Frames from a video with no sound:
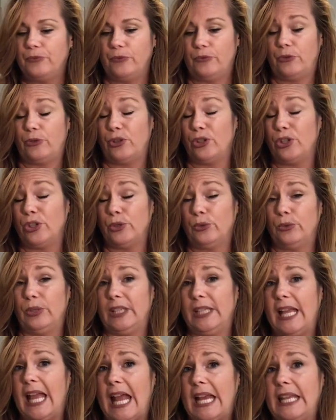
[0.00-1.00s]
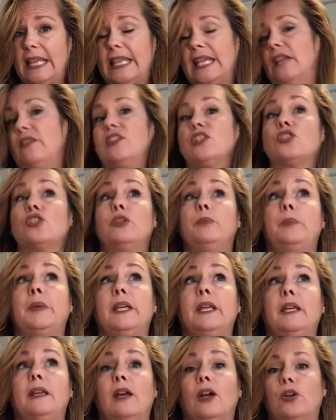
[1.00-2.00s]
for really anything. This could
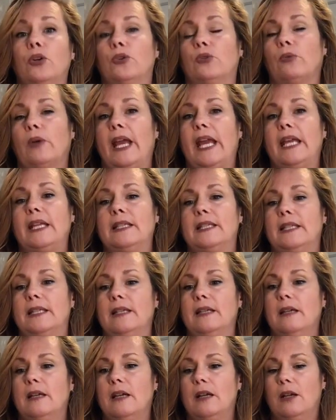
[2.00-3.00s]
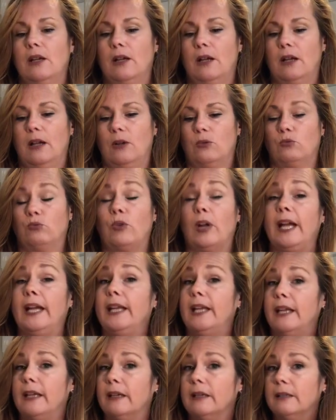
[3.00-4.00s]
be a great
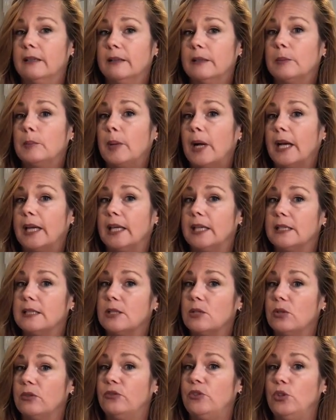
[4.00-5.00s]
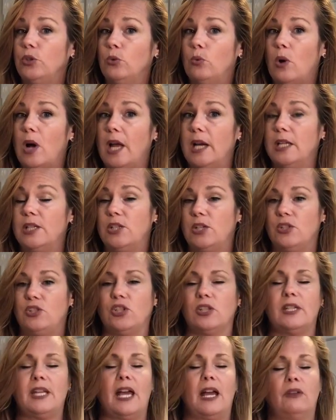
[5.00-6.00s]
writing bucket. So if you wanted to
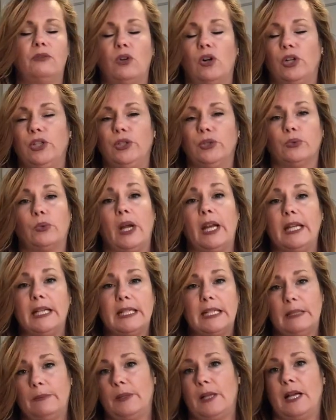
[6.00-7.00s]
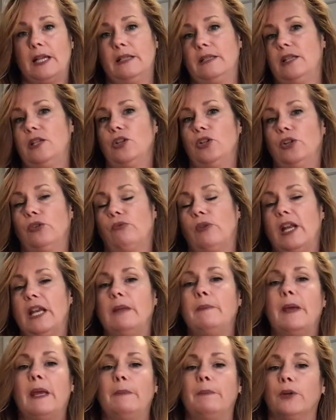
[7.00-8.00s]
just have all your writing supplies in here, your
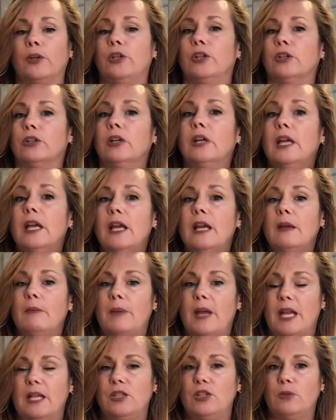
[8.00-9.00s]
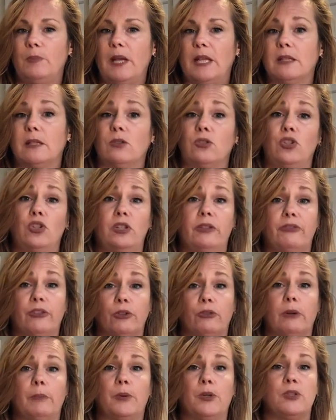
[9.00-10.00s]
writing paper, your pens, your pencils, your
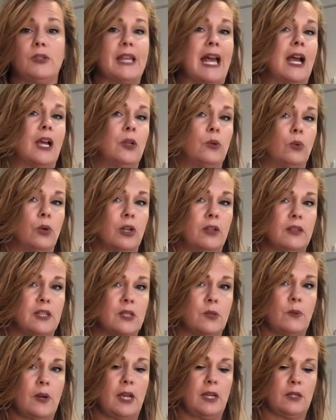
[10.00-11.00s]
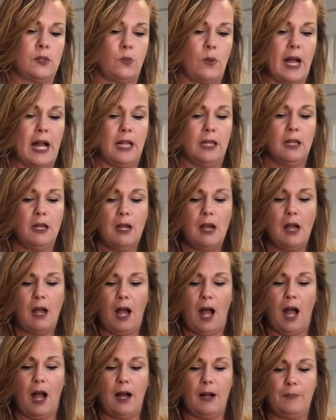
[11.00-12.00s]
different grippers, that could work this way as well.
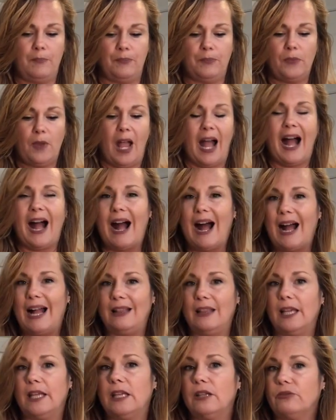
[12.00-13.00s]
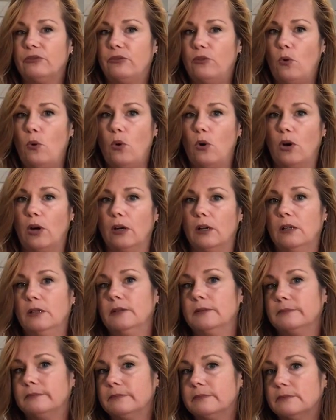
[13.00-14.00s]
I like it for
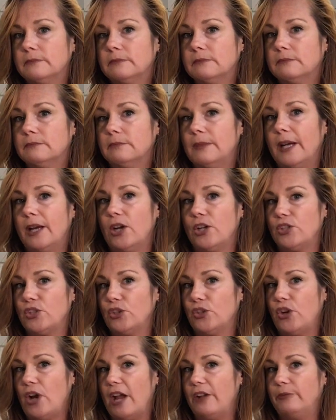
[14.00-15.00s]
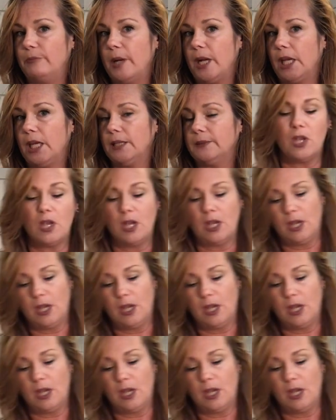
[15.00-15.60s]
my arts and craft bucket.